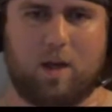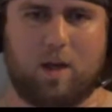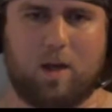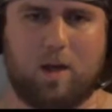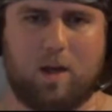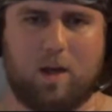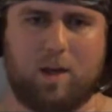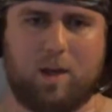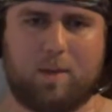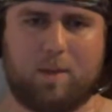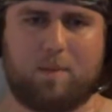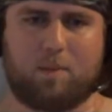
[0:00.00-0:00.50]

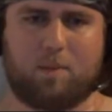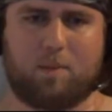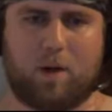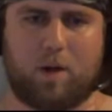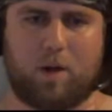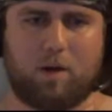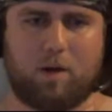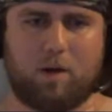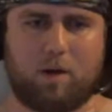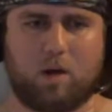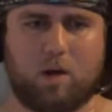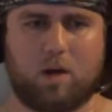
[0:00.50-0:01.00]
Big
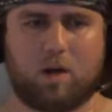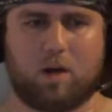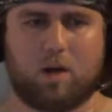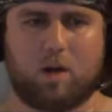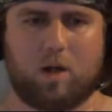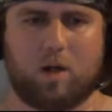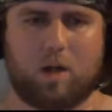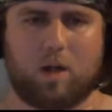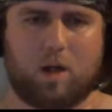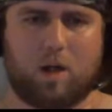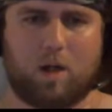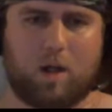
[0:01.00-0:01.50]
Brother.
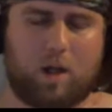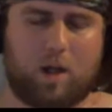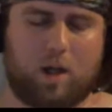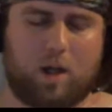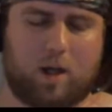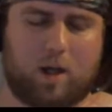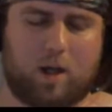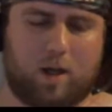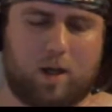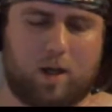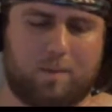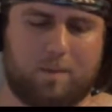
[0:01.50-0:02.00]

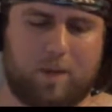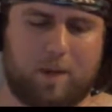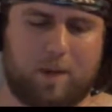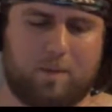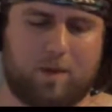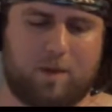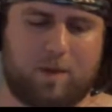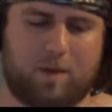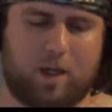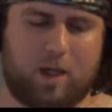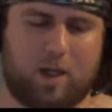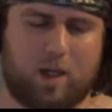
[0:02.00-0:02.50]
I'm
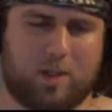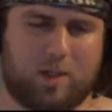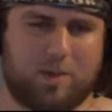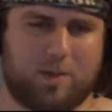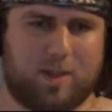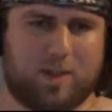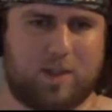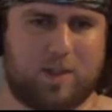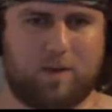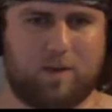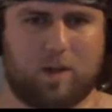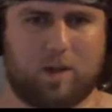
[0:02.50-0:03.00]
thinking
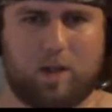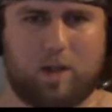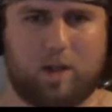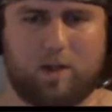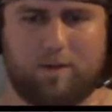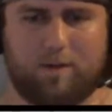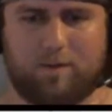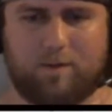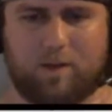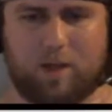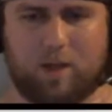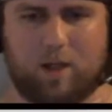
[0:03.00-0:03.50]
specifically
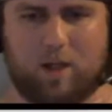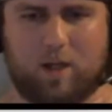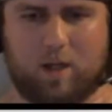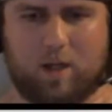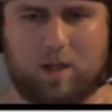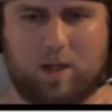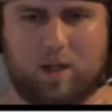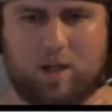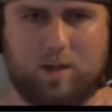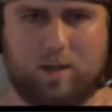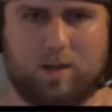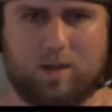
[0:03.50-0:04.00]
of the
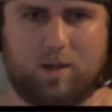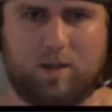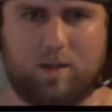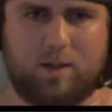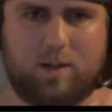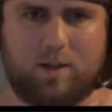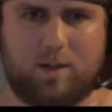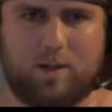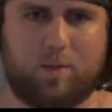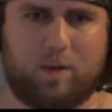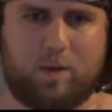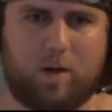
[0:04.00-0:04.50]

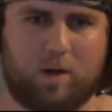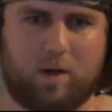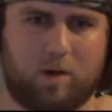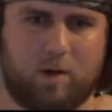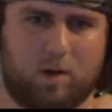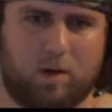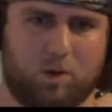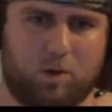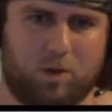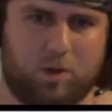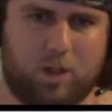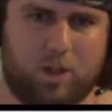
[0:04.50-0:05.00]

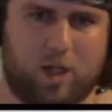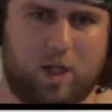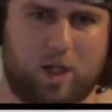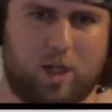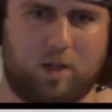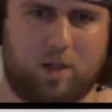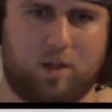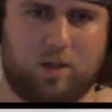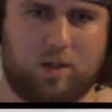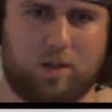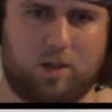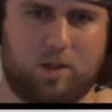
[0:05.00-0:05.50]
superhero
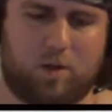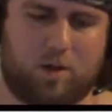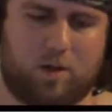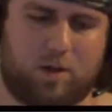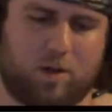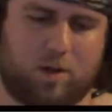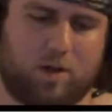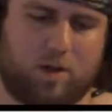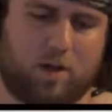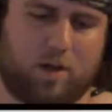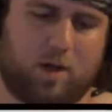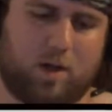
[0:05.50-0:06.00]
challenge
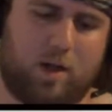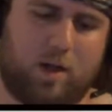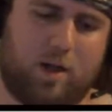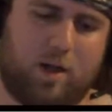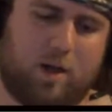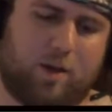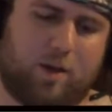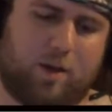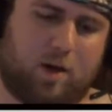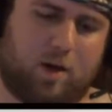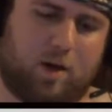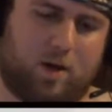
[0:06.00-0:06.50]
where
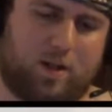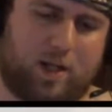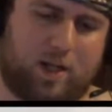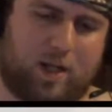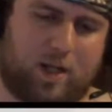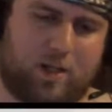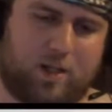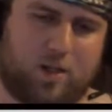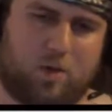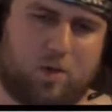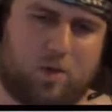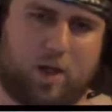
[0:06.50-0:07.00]
they're
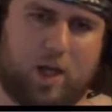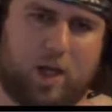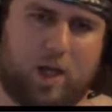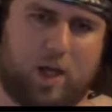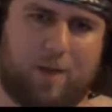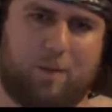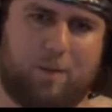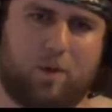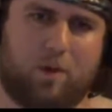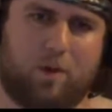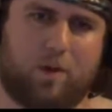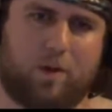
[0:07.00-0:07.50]
attached to a
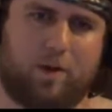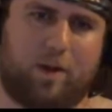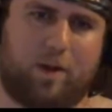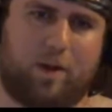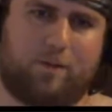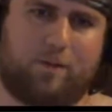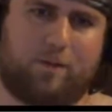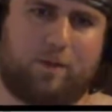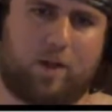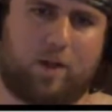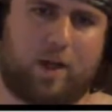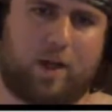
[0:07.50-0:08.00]
cable and they
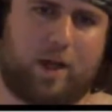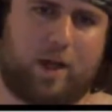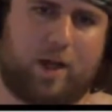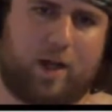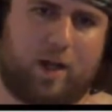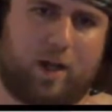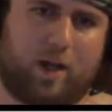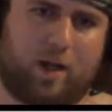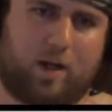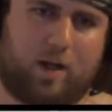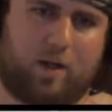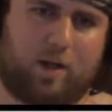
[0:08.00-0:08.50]

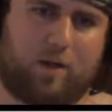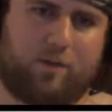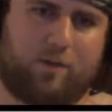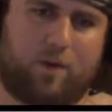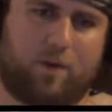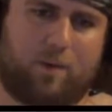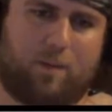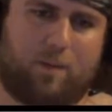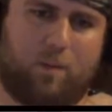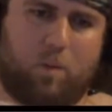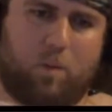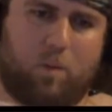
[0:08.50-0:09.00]
fly
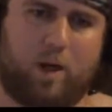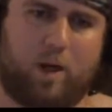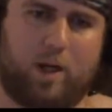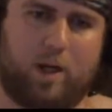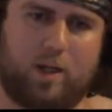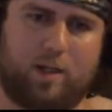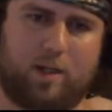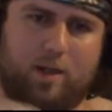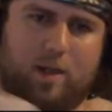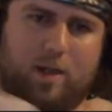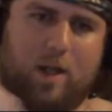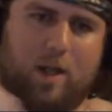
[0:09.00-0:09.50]
from one end
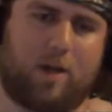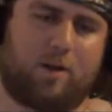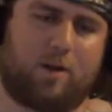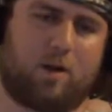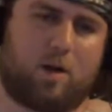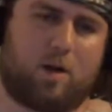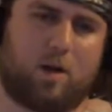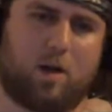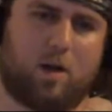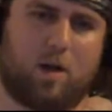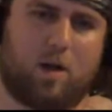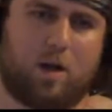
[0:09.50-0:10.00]
to the
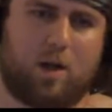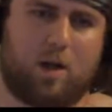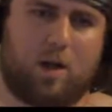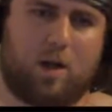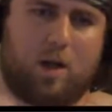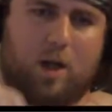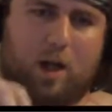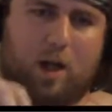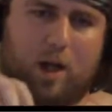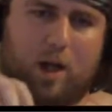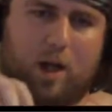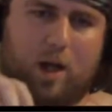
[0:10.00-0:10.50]
other,
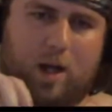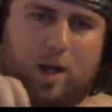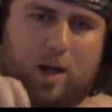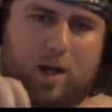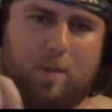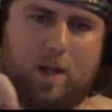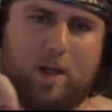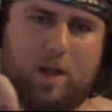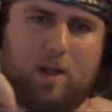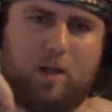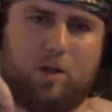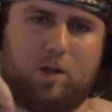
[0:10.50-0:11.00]

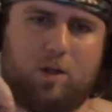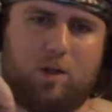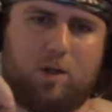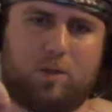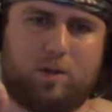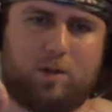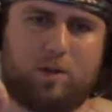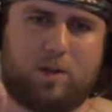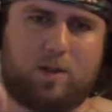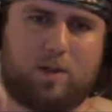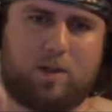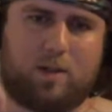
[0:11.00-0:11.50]
and
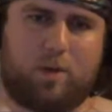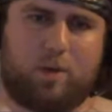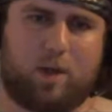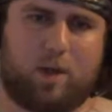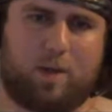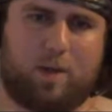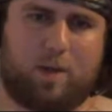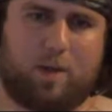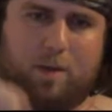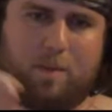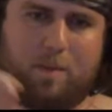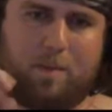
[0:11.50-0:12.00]
put
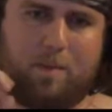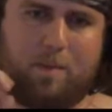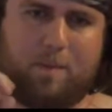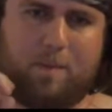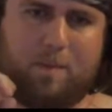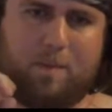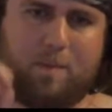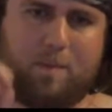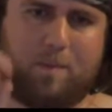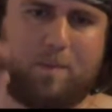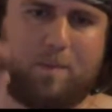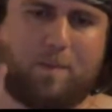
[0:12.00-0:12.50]
up a
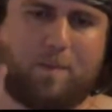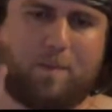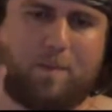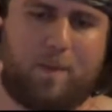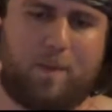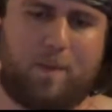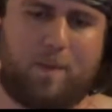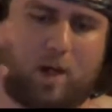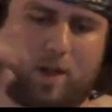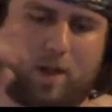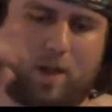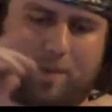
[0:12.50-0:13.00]

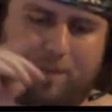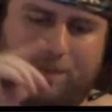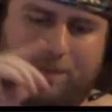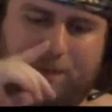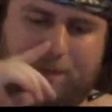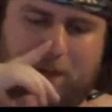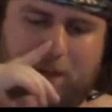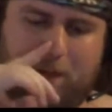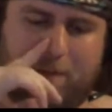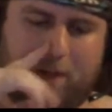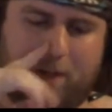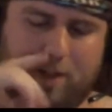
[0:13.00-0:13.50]

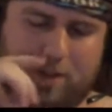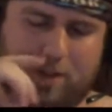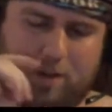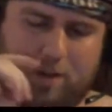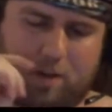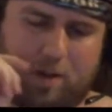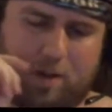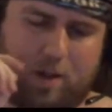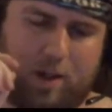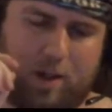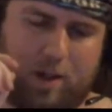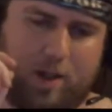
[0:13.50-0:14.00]

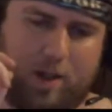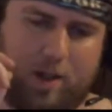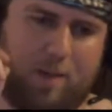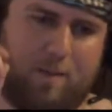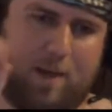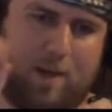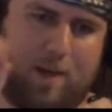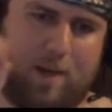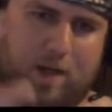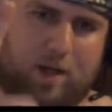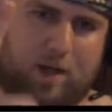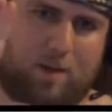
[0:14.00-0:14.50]
puzzle on a
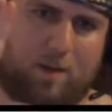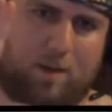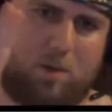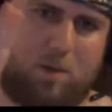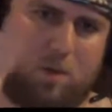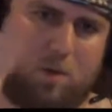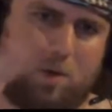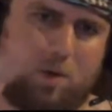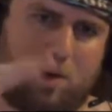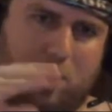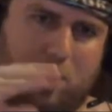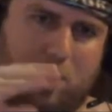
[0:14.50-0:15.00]
magnet
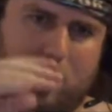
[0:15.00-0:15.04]
board.